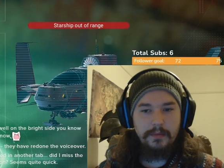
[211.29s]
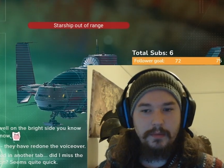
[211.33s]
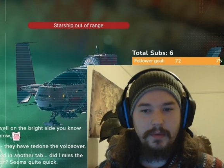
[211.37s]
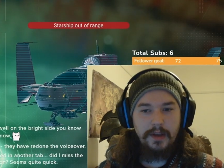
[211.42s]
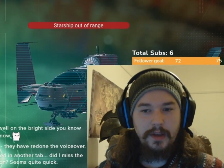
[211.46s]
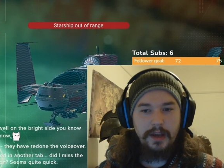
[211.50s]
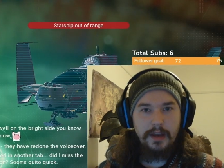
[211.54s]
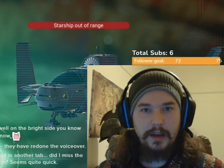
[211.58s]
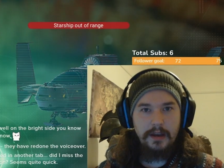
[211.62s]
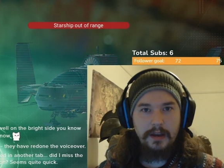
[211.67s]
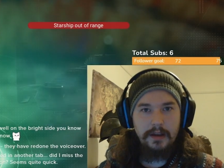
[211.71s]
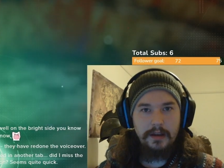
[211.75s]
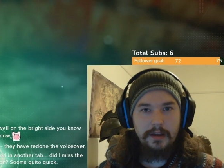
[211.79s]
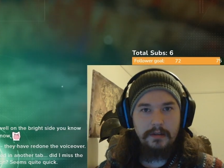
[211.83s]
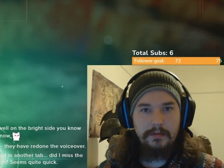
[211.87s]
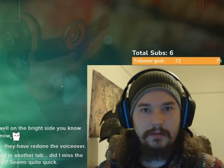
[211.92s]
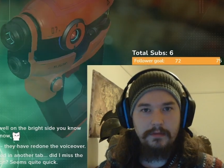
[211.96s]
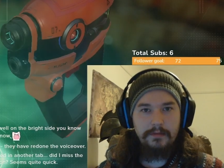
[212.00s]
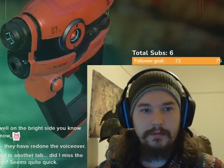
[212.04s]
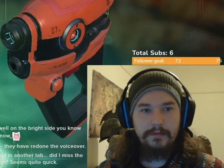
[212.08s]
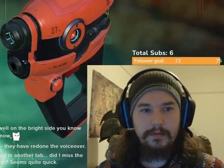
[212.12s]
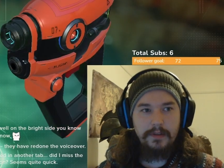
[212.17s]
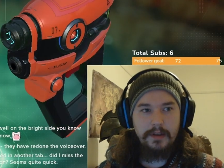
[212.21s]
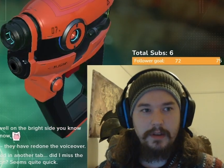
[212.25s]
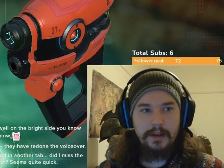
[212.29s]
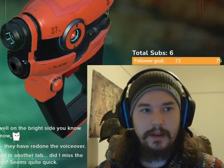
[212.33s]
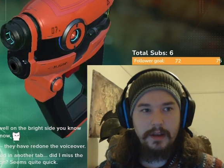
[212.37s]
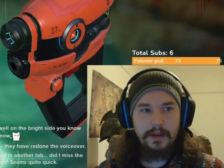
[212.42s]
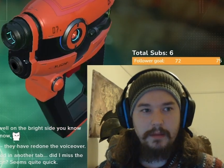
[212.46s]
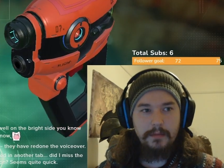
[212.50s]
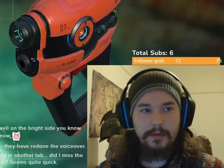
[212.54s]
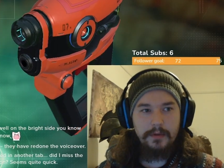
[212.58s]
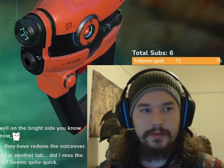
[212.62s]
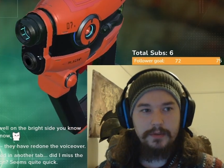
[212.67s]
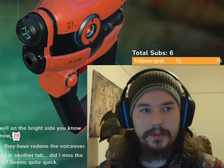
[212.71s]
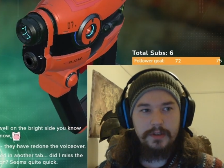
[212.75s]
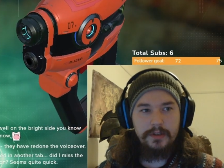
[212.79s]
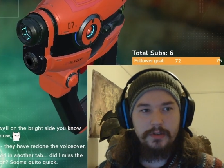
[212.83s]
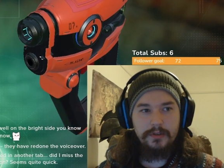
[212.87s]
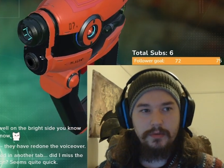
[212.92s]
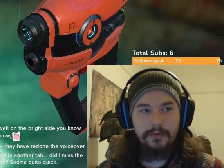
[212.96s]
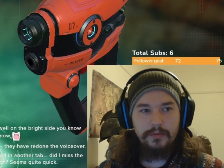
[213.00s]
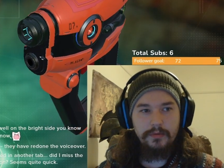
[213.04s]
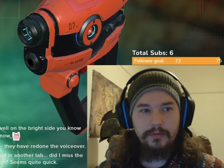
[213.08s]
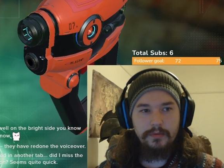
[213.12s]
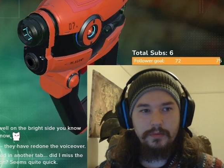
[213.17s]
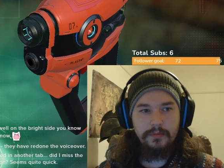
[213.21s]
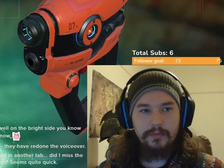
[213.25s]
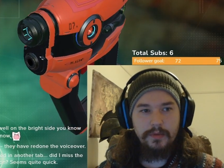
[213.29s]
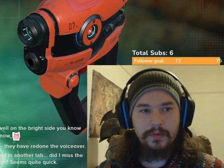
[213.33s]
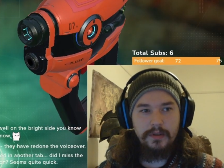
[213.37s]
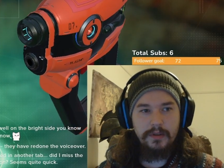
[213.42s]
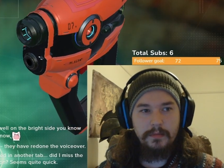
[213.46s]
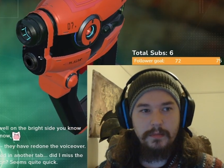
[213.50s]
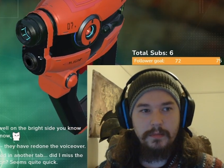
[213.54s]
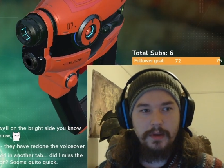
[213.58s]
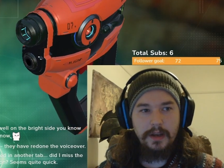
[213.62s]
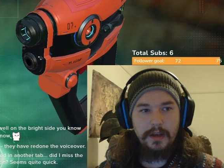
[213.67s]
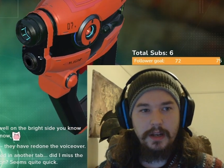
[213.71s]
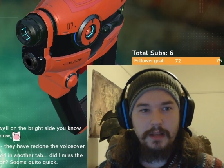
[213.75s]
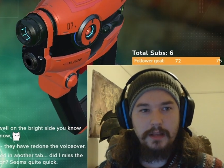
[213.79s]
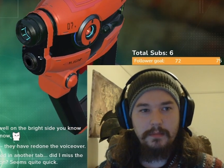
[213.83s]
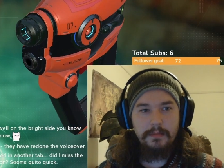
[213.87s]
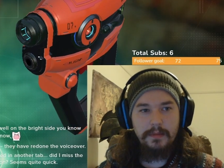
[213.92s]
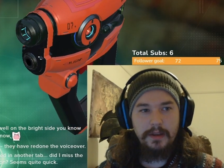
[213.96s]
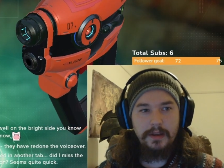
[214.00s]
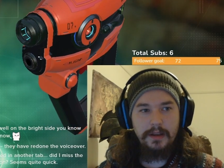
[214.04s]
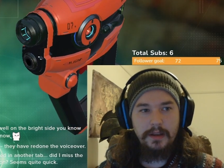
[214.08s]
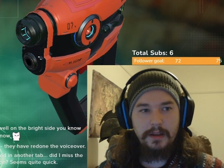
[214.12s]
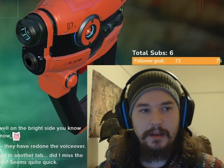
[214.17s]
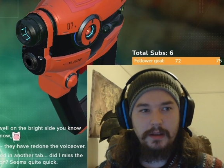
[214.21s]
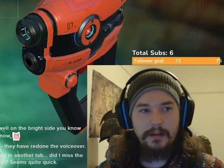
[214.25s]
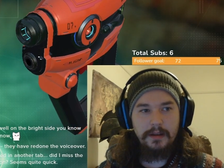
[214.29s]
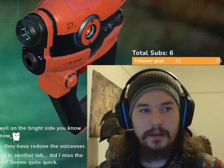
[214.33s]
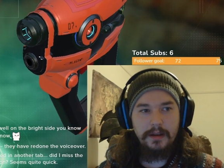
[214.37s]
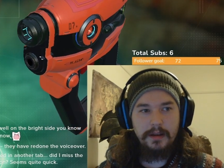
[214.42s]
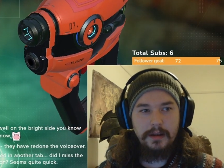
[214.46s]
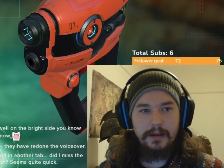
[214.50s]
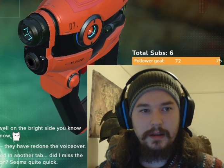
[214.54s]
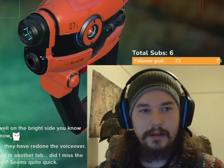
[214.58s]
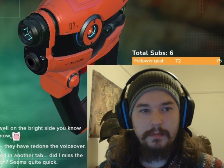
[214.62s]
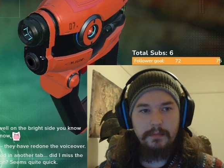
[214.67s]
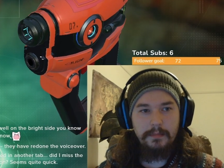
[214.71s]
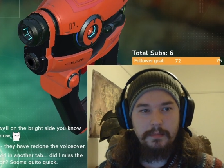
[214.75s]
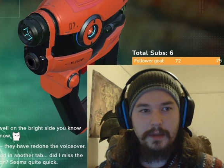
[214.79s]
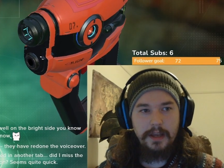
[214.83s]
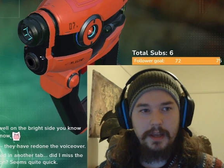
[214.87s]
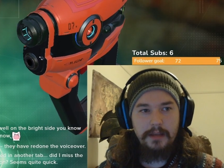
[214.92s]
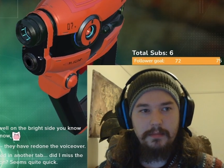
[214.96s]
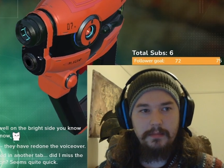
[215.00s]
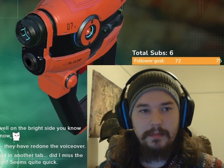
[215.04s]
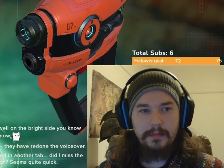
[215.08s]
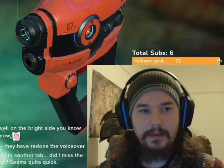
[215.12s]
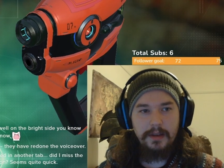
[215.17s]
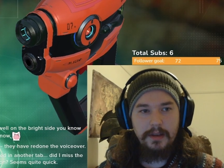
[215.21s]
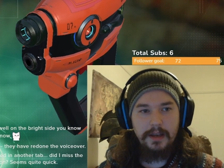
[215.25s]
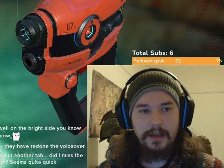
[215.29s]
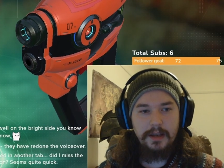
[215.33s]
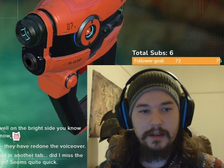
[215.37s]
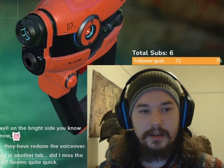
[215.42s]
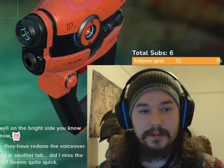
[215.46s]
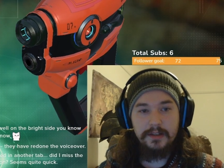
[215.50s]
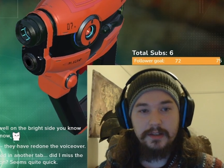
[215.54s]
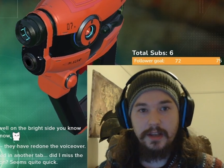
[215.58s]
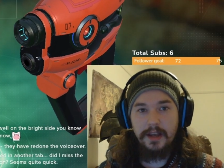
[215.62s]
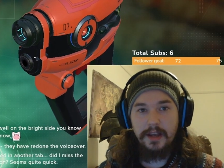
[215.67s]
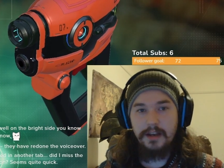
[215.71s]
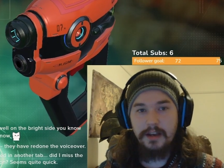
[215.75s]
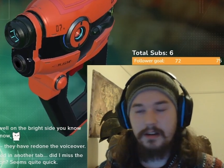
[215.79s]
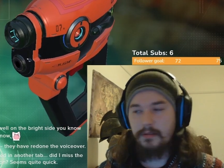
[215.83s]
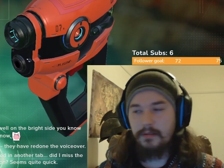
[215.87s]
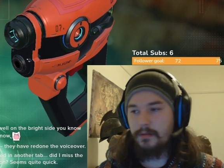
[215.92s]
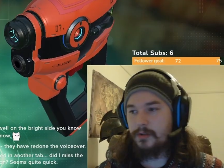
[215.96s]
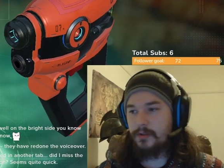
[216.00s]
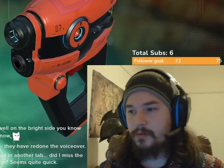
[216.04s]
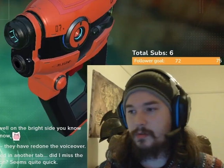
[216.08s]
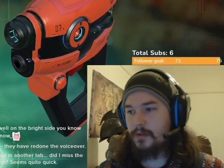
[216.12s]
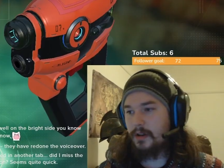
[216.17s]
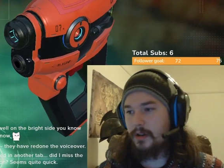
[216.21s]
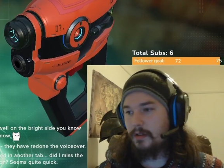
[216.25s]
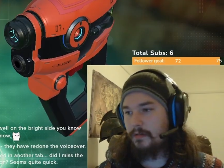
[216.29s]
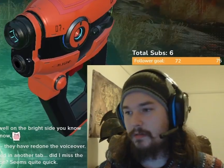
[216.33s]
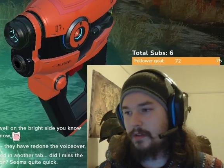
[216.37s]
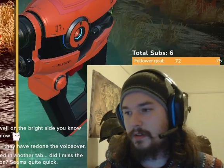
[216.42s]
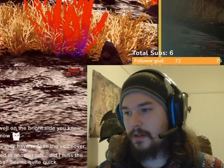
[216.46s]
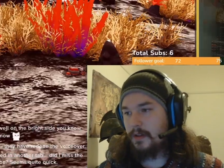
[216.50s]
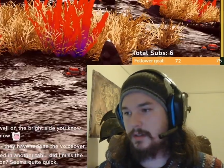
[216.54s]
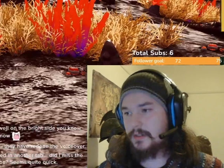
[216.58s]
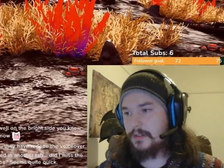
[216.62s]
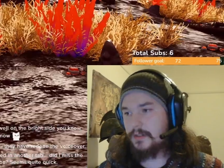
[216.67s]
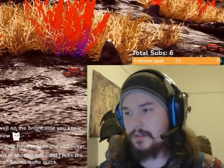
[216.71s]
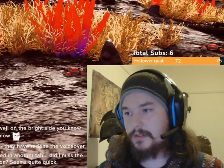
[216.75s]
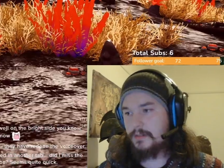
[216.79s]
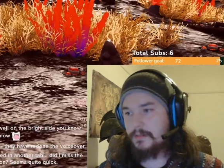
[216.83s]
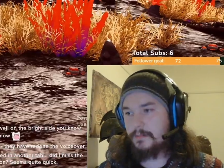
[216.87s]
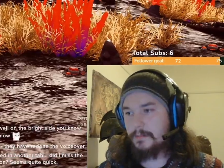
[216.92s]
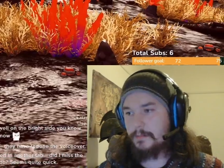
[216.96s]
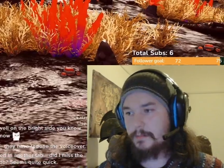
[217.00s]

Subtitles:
We have a multi-tool with the mining bee, and a scanner, which we need to fix.